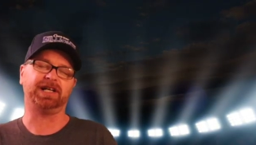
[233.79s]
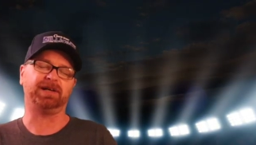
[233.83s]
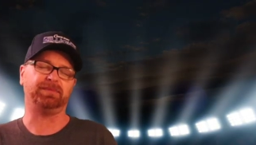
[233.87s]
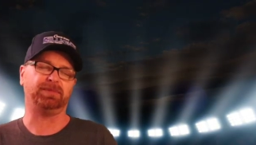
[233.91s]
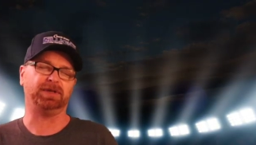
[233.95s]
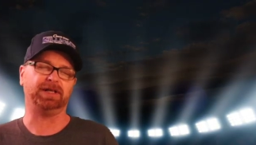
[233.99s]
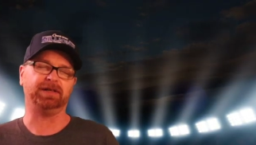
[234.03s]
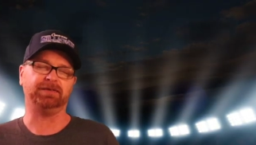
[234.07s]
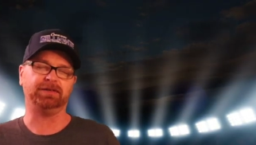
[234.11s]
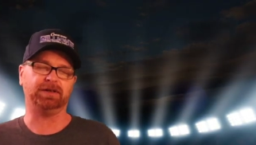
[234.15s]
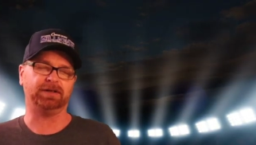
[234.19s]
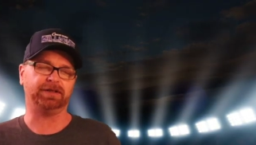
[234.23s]
I
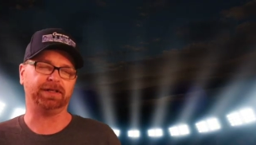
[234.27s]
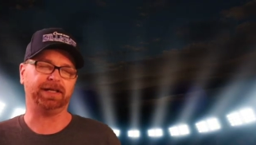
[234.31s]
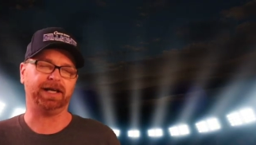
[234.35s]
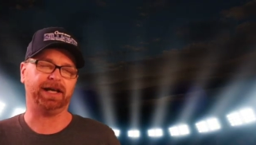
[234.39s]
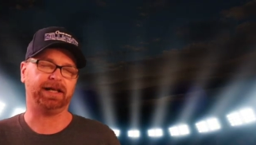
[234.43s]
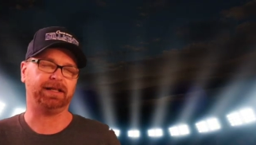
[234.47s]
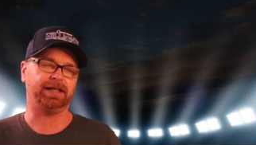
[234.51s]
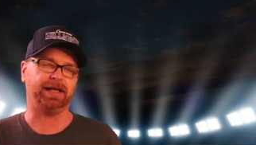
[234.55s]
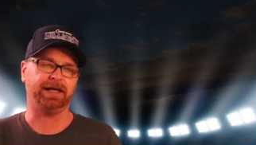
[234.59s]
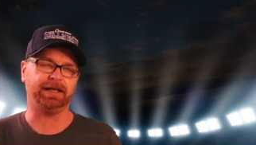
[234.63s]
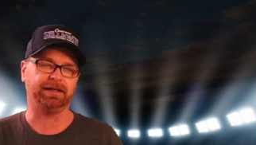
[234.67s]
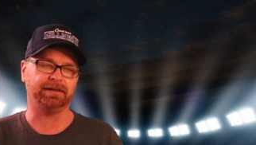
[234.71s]
believe they only
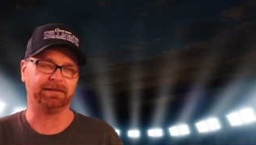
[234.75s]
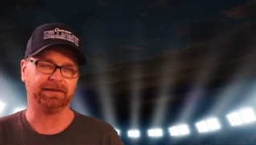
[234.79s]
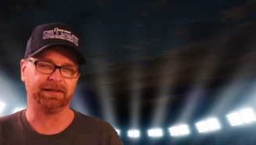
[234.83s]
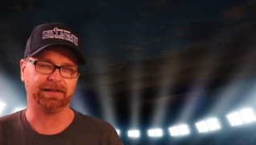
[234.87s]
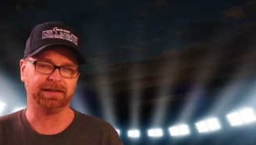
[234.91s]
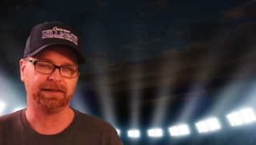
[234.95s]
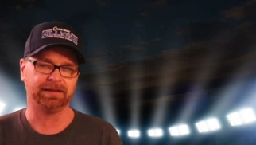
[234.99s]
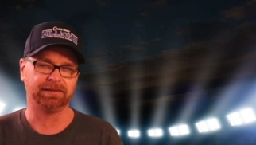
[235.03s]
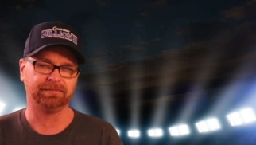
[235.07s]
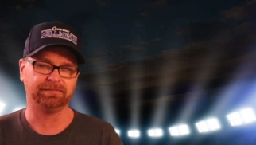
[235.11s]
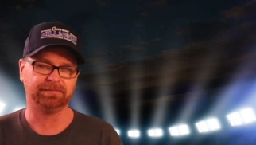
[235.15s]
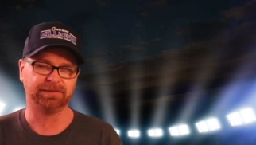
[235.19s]
had like
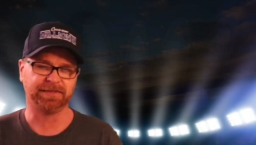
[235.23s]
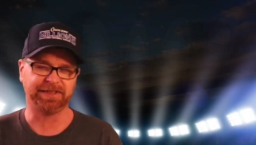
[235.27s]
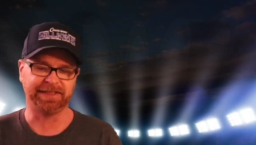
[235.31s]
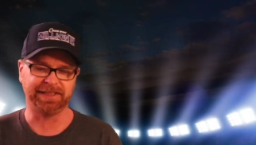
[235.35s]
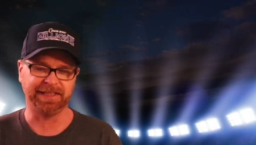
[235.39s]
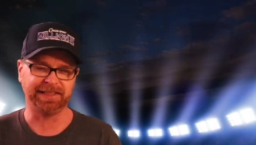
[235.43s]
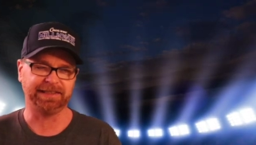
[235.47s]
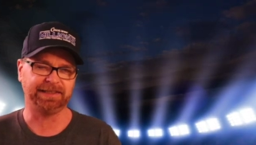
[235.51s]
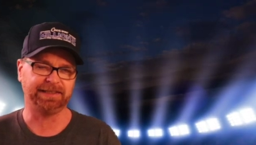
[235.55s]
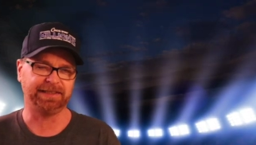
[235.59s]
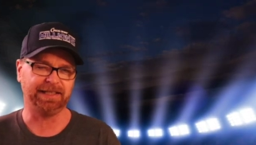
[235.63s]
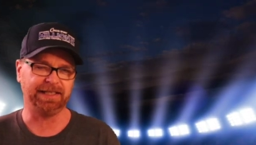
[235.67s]

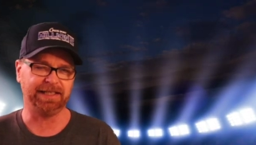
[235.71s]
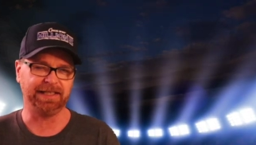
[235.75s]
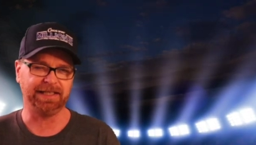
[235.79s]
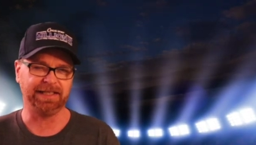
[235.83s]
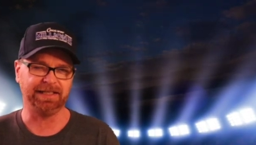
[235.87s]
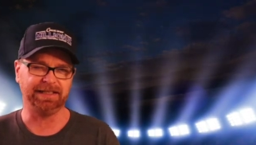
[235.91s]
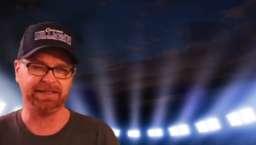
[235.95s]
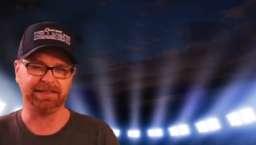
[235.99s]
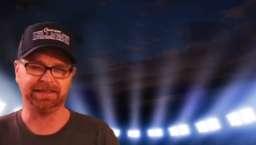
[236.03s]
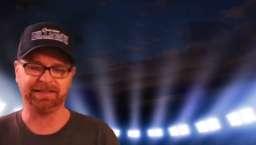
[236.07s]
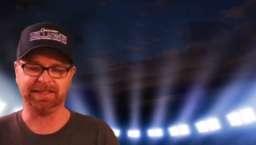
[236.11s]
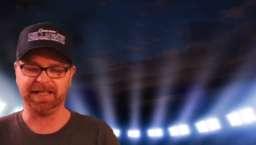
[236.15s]

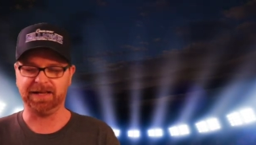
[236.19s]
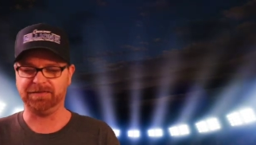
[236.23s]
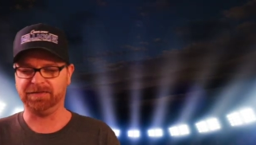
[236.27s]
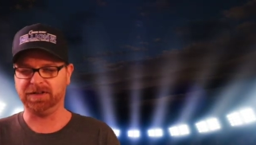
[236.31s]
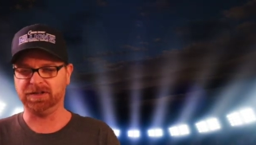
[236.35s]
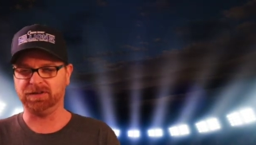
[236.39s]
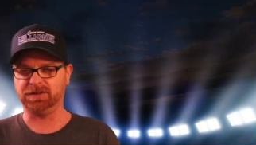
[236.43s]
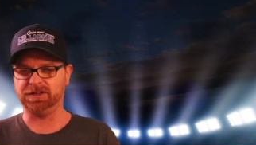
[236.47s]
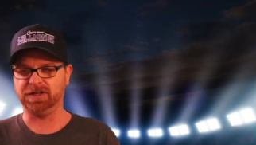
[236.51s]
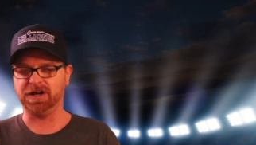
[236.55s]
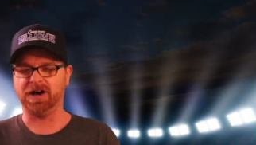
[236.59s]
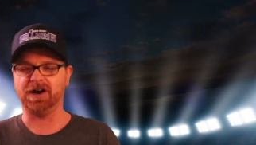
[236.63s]

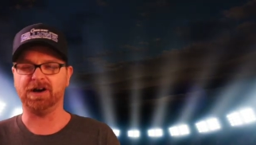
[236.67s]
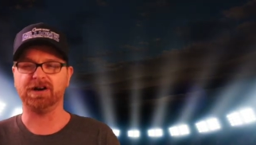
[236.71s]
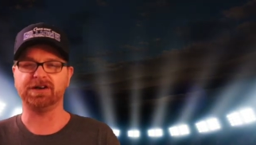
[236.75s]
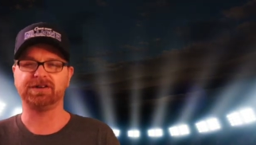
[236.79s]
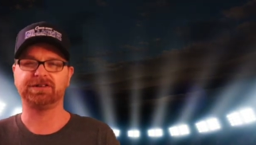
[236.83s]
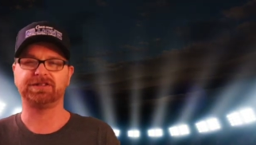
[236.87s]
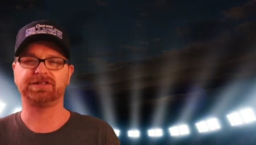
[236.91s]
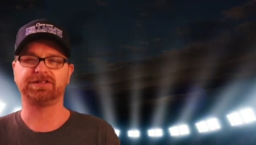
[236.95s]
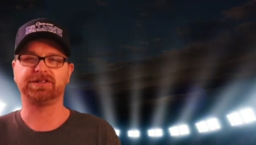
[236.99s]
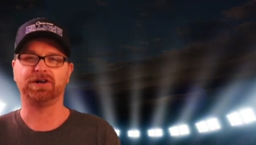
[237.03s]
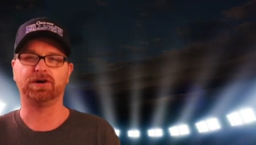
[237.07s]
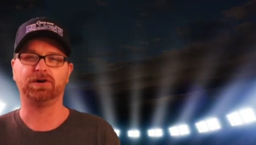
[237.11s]
67
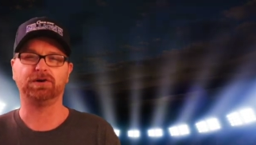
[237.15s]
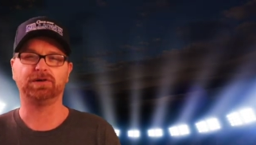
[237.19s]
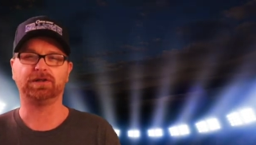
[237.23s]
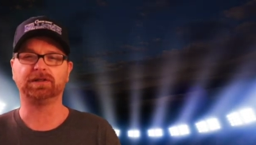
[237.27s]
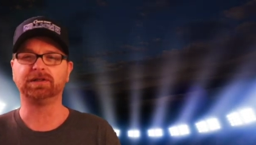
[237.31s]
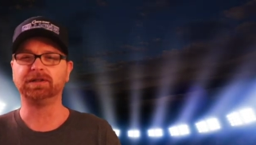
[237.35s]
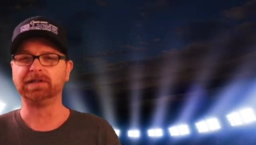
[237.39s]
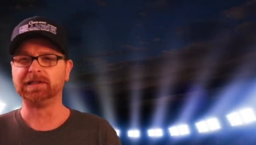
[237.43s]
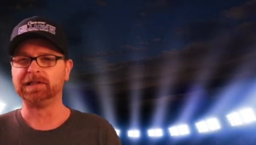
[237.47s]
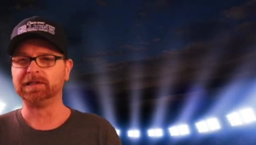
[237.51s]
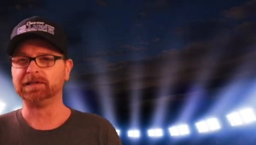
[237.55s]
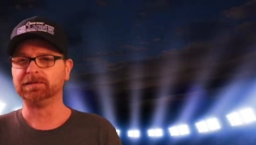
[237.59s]
yards
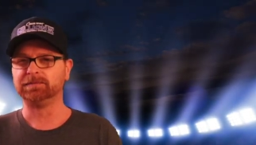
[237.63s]
total.